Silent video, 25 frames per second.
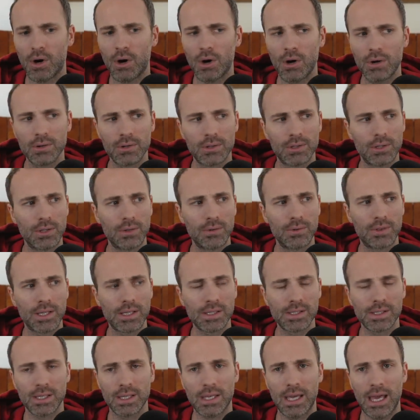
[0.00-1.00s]
harder to do
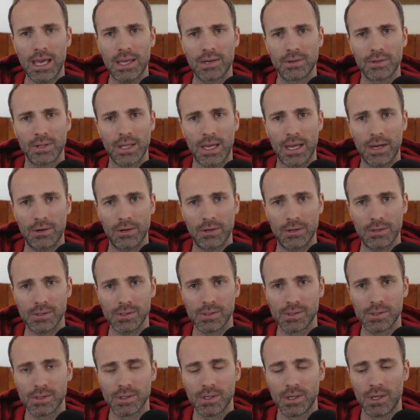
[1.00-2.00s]
things like handle
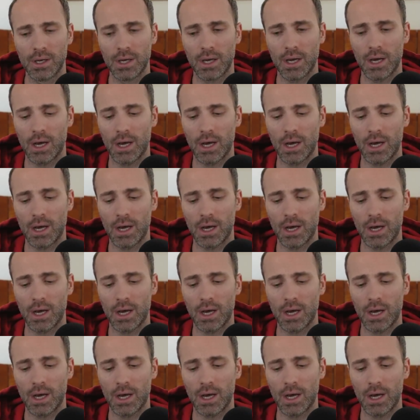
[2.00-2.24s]
errors.